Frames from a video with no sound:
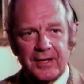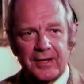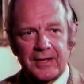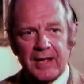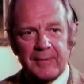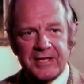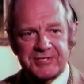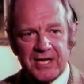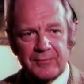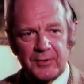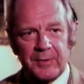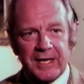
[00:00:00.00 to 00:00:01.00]
depends on
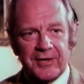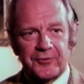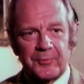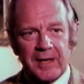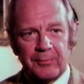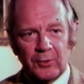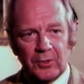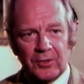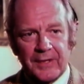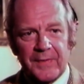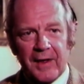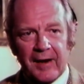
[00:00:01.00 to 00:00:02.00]
how far it can carry
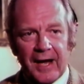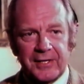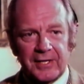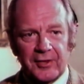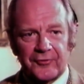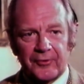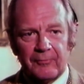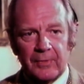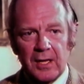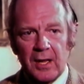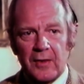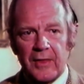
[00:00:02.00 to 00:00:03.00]
its public opinion with
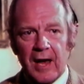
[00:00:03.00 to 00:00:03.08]
it,